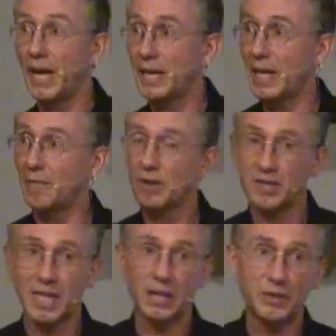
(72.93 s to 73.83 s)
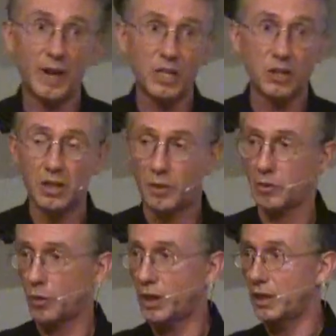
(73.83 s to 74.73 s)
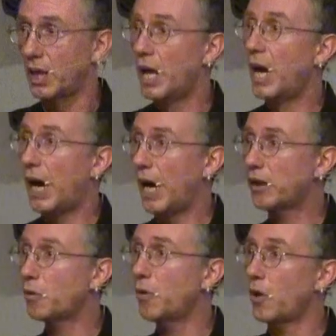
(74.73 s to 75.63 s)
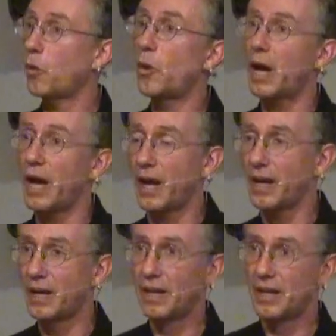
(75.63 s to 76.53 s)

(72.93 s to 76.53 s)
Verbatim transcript: and having the satisfaction that when I threw away